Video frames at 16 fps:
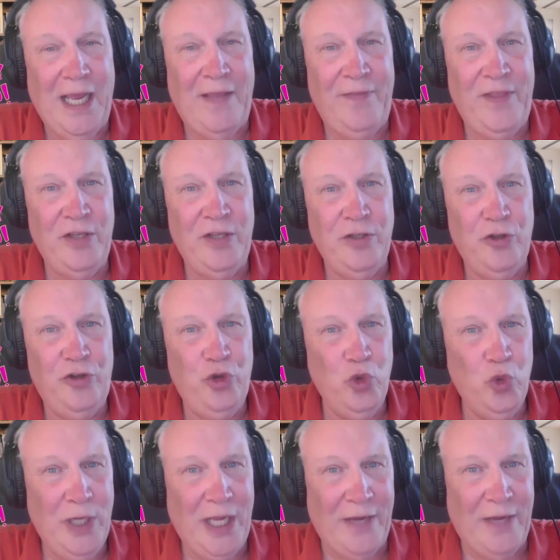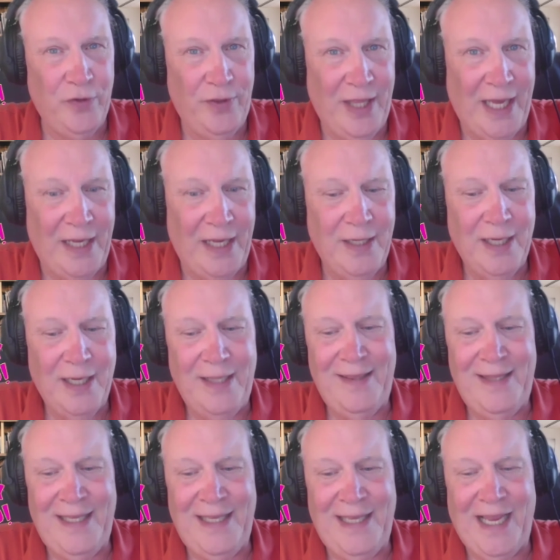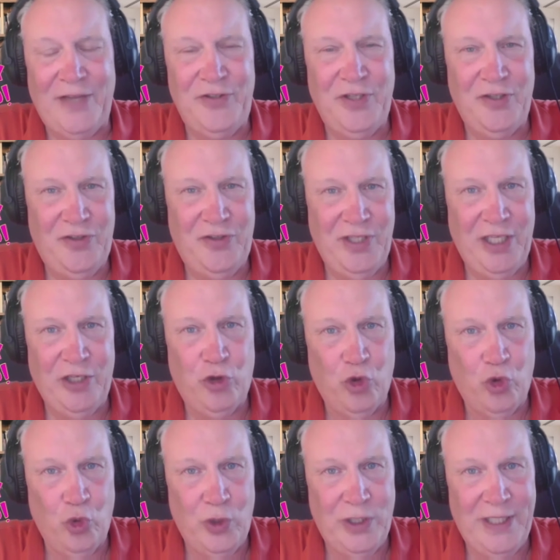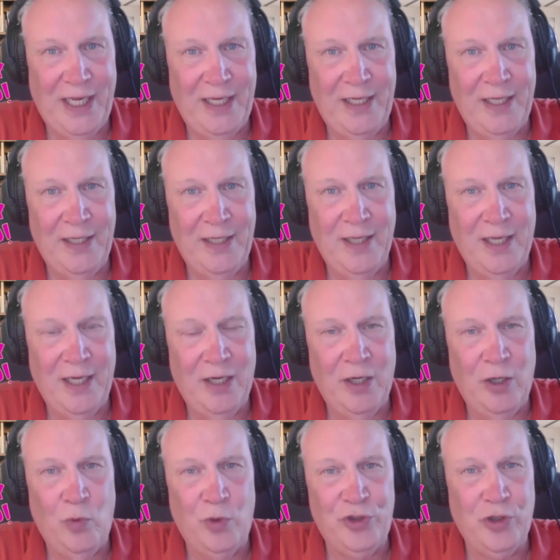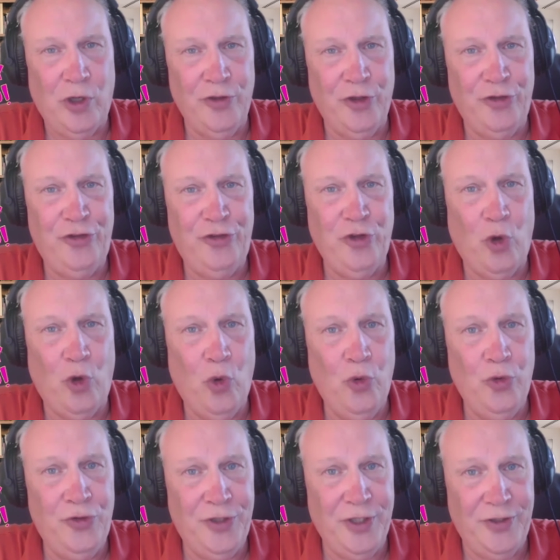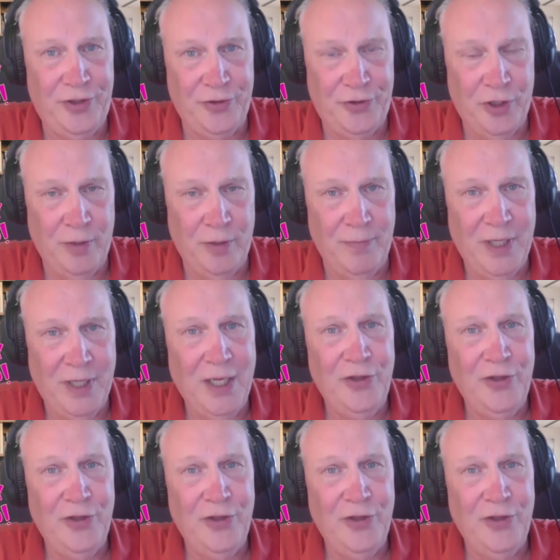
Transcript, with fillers: And then soon after that, the SEC created what's called the SOES system.